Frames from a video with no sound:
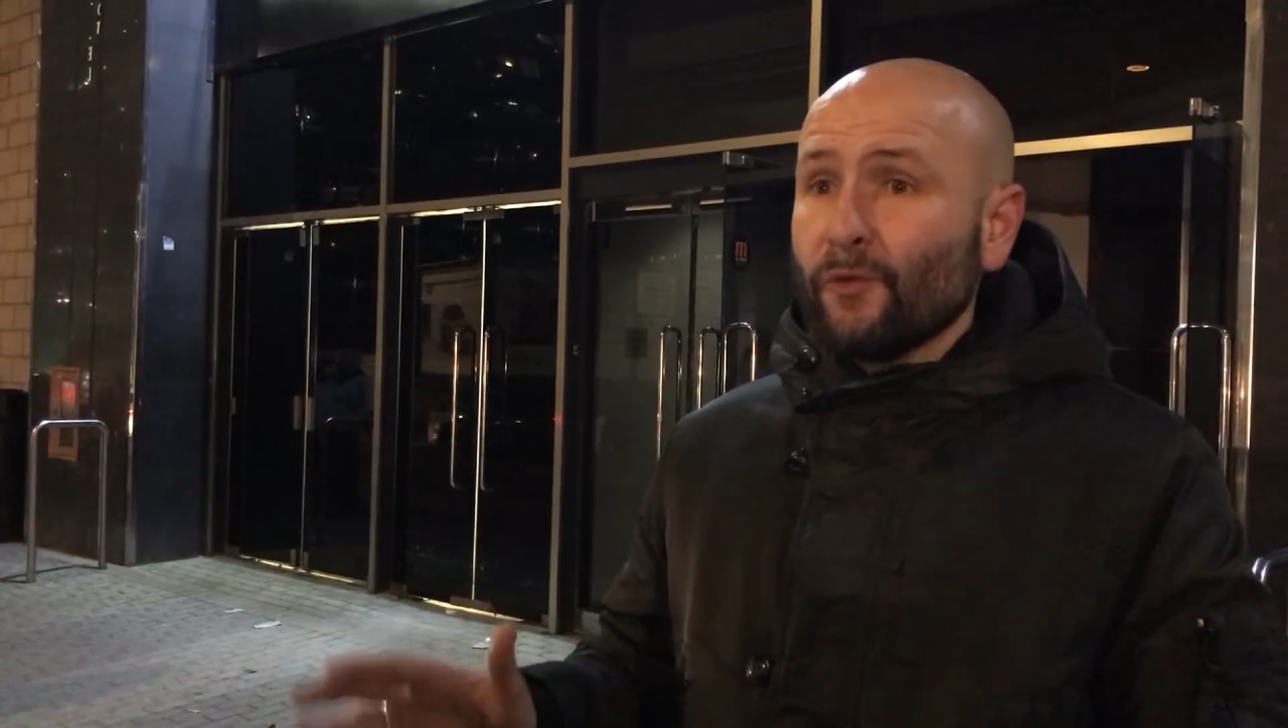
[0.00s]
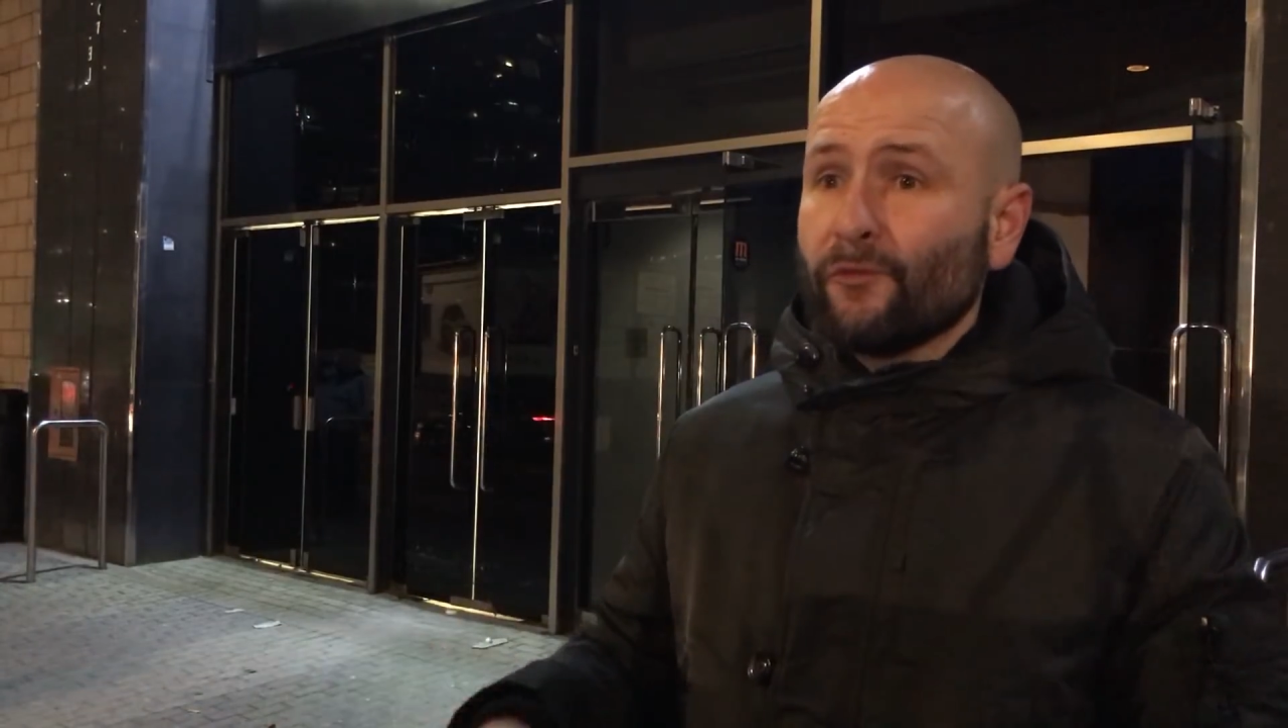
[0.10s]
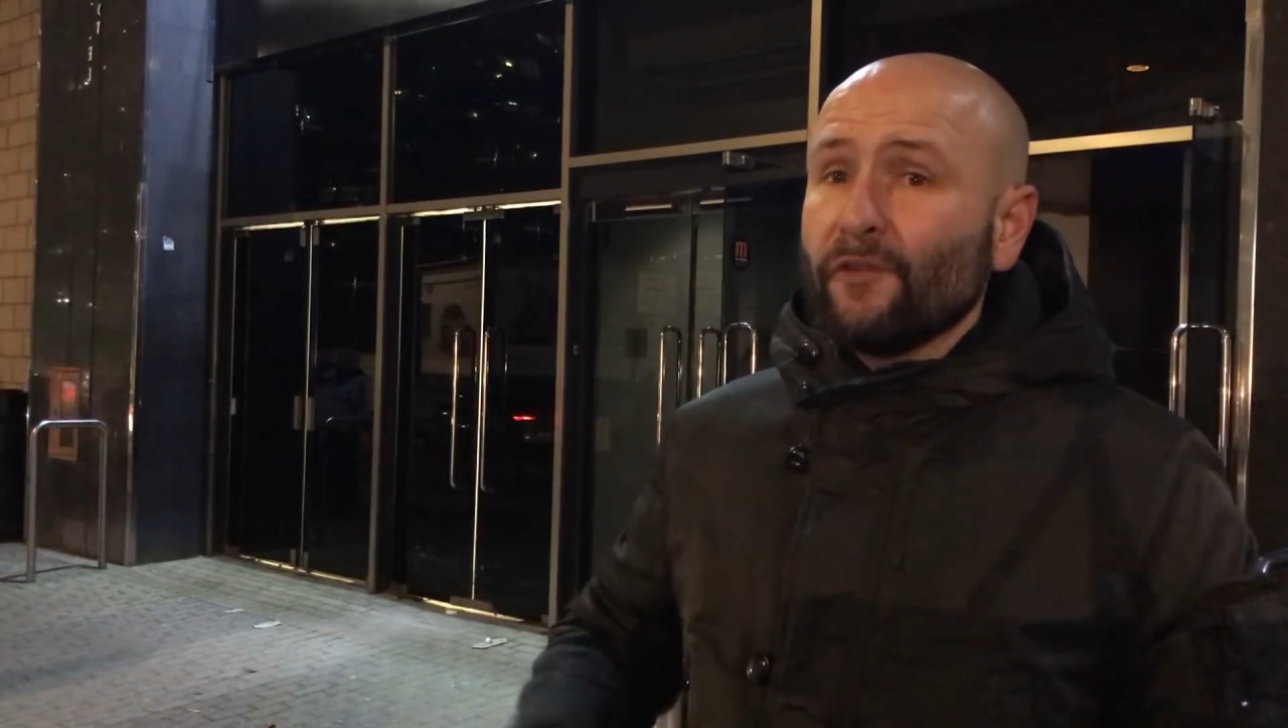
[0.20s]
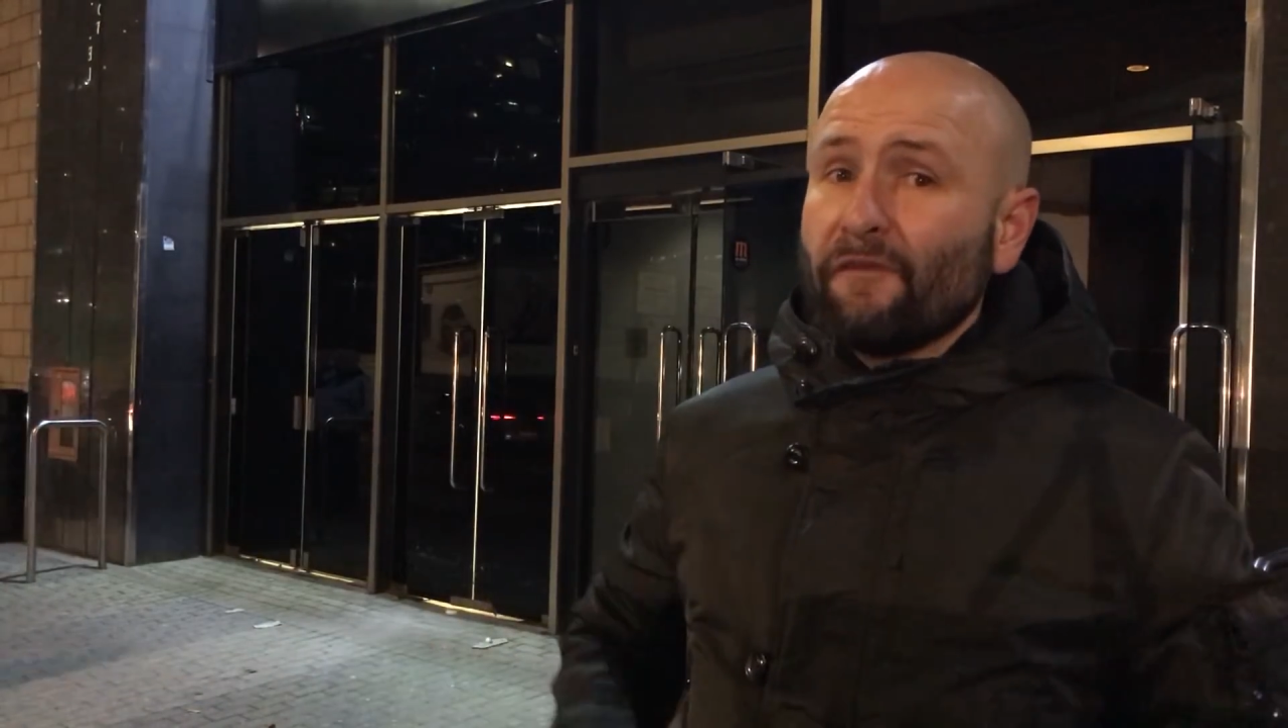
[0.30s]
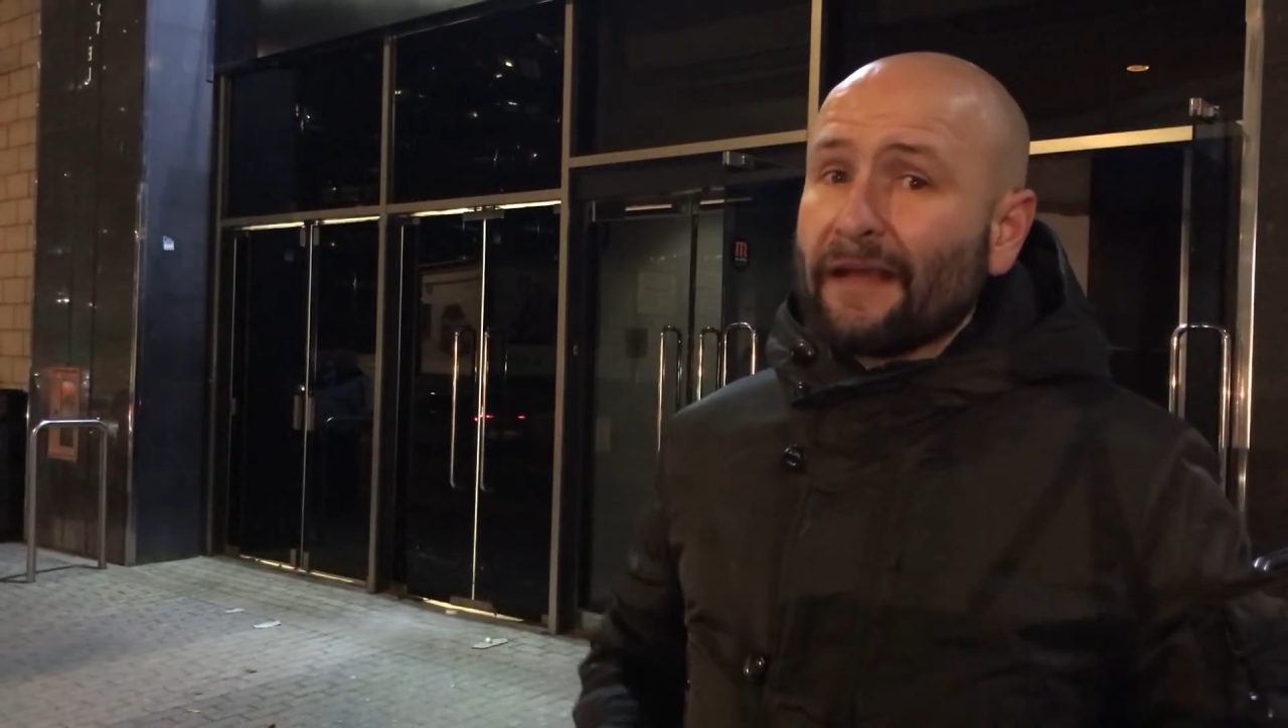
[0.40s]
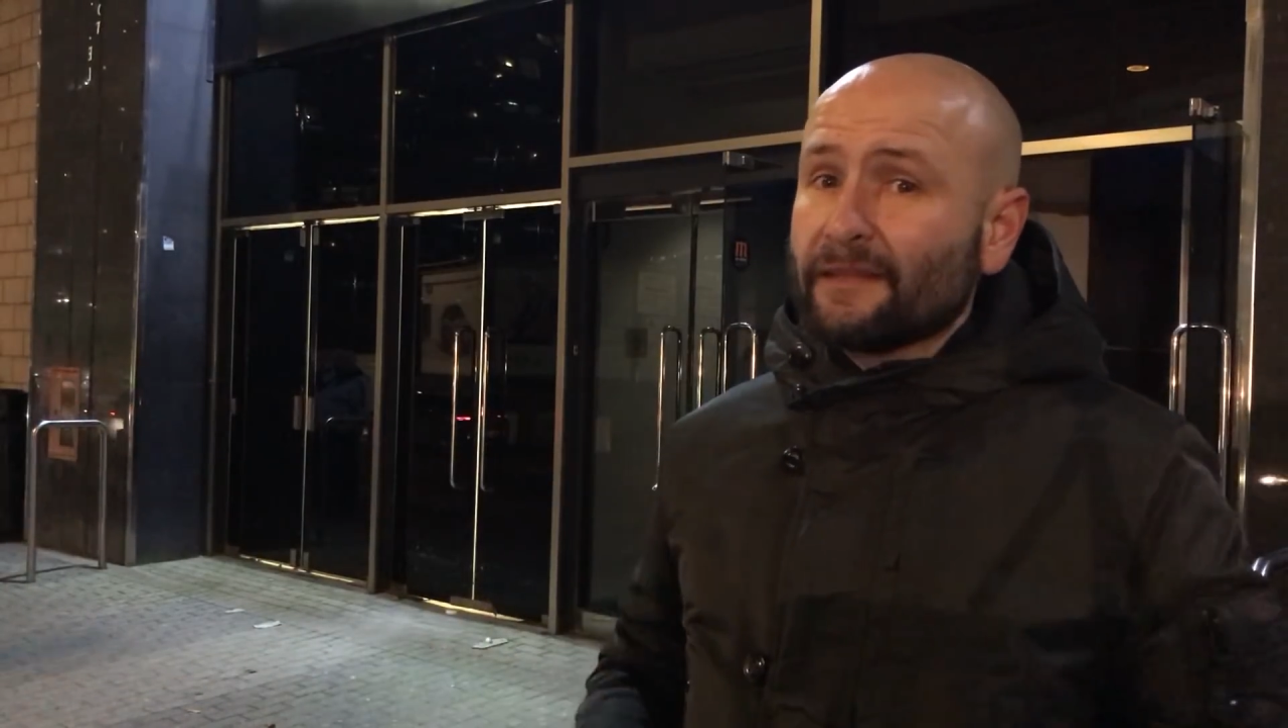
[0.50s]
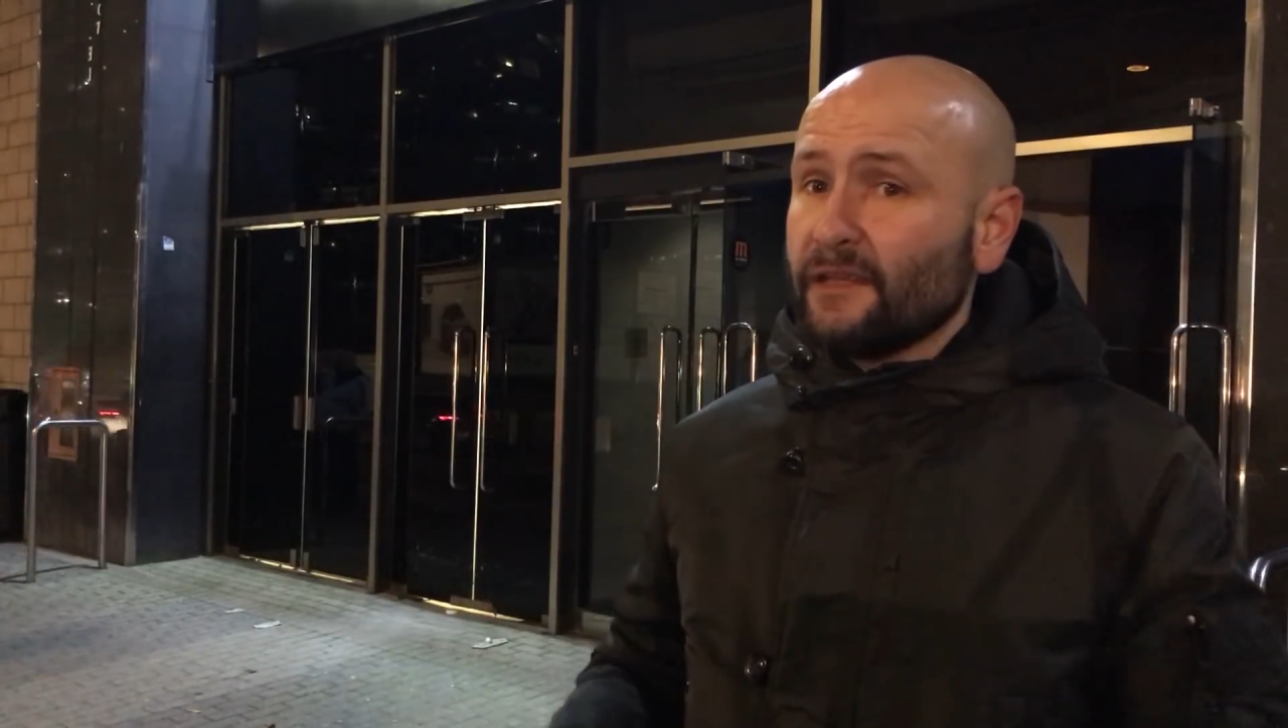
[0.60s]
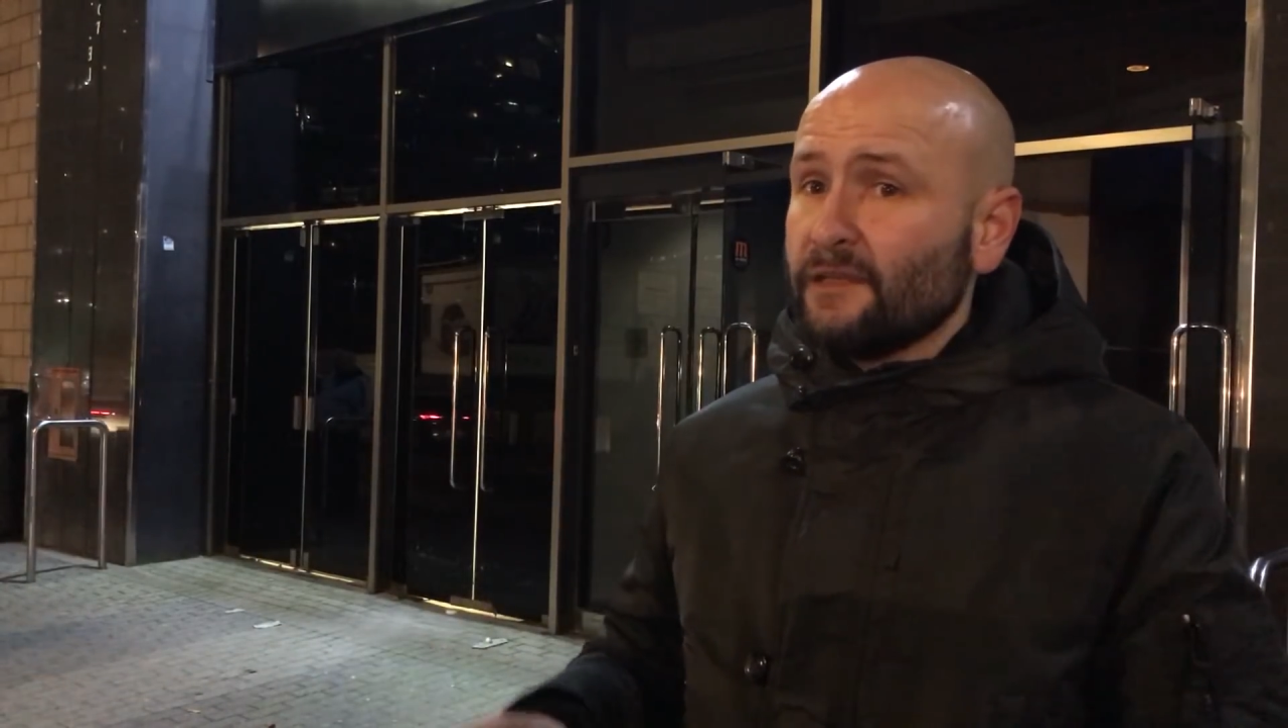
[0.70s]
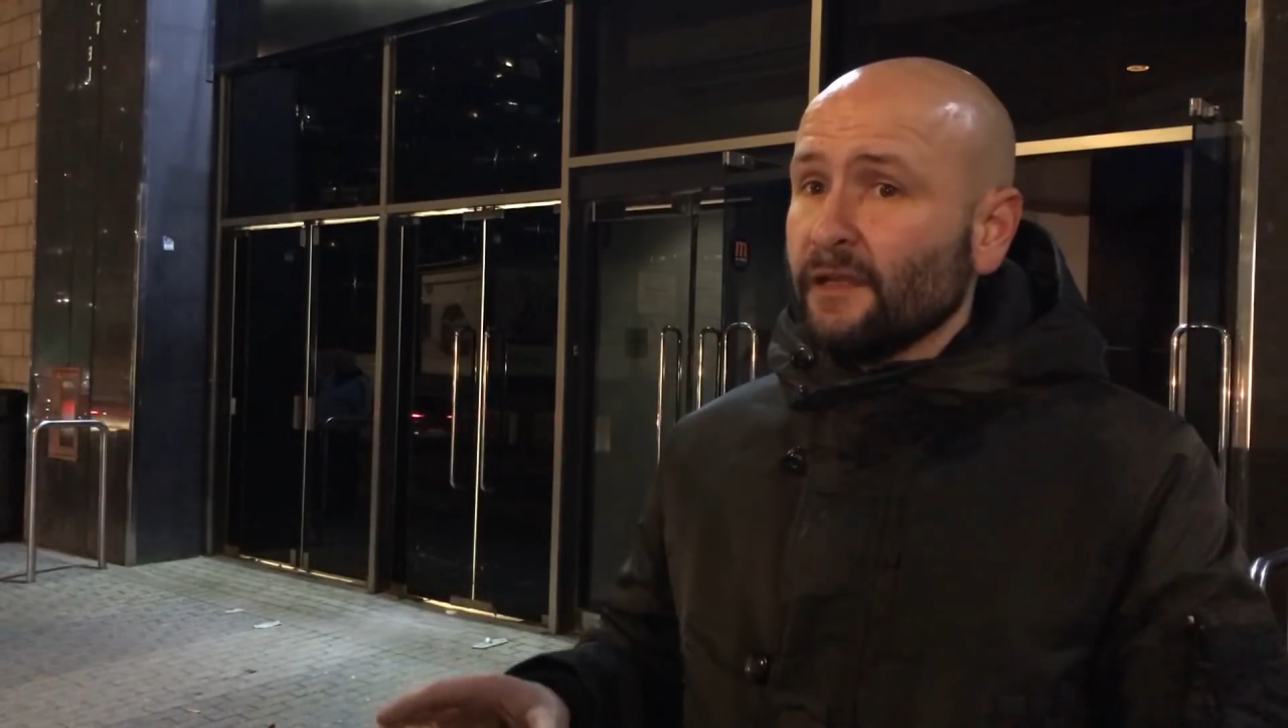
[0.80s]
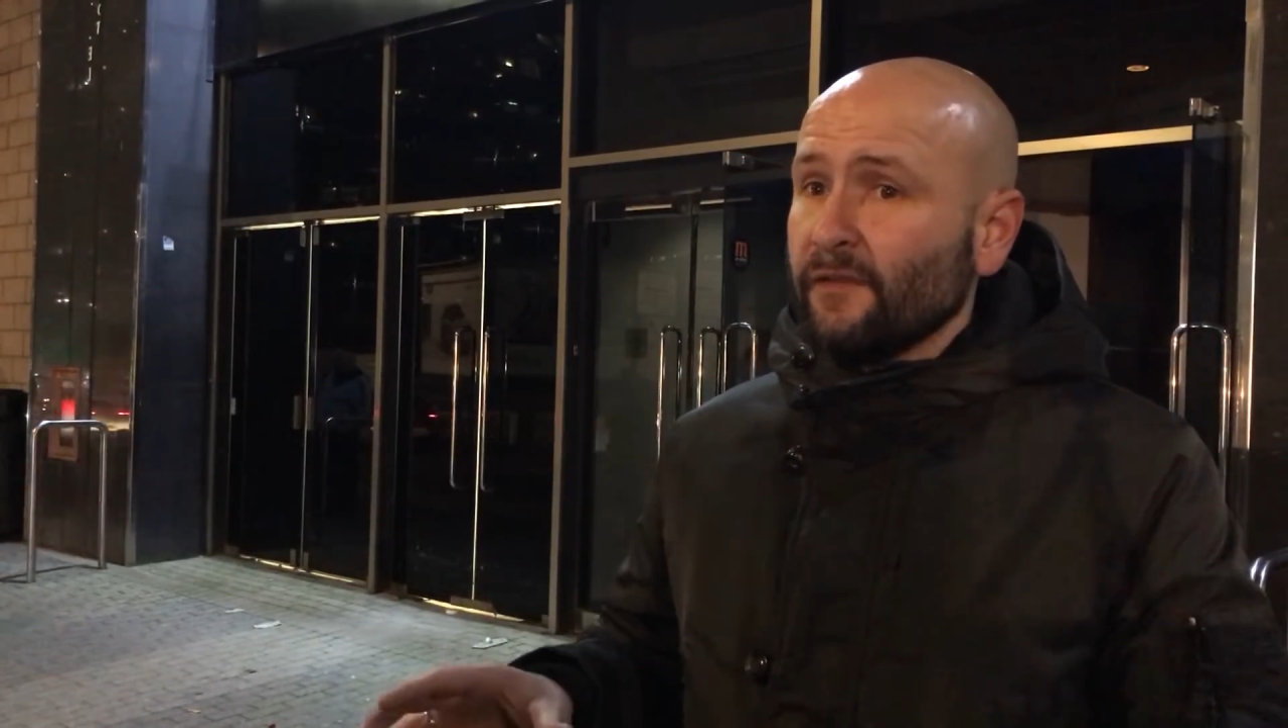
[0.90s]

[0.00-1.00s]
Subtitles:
But the fact that